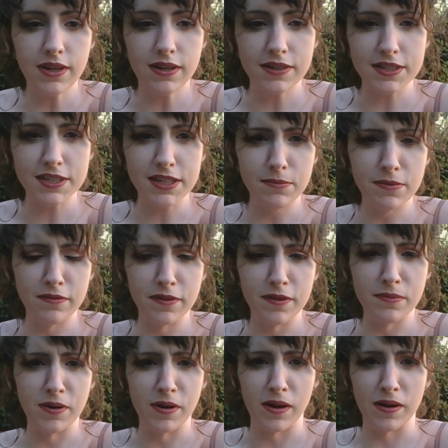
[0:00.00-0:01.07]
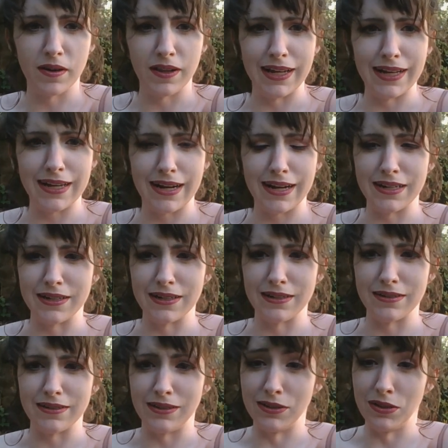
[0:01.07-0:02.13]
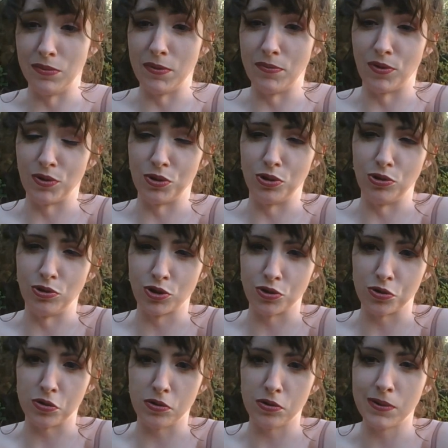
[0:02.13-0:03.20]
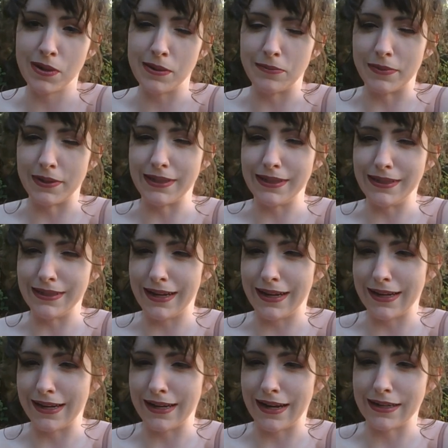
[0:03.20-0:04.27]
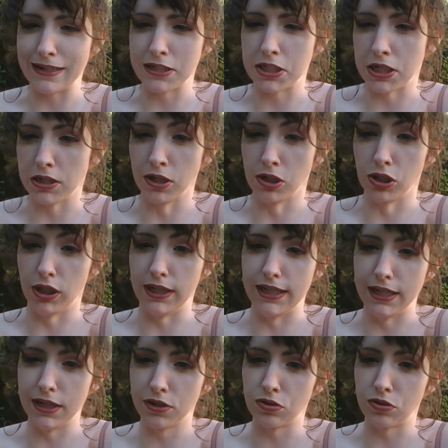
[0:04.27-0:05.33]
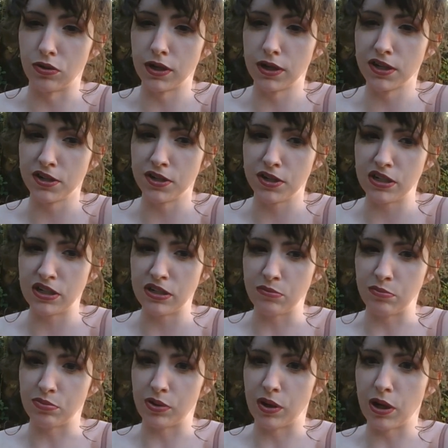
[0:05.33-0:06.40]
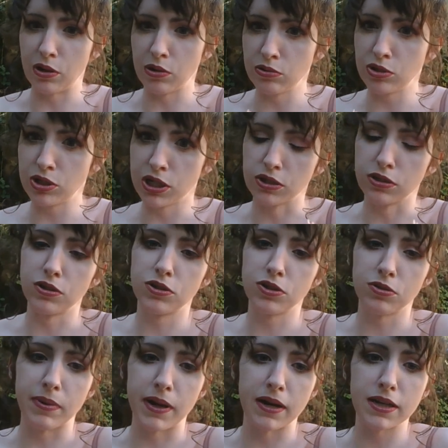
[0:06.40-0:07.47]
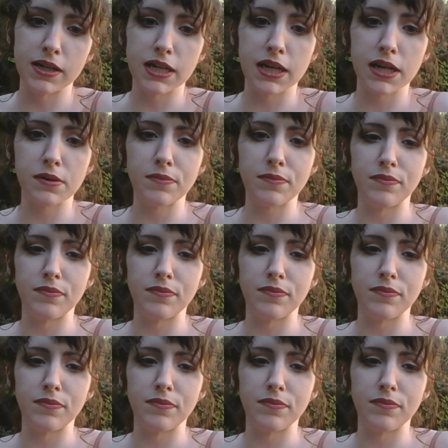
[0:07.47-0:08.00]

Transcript: some of them are like kind of a little bit more neutral, but I can kind of tell they're leaning toward pro gender neutral parenting.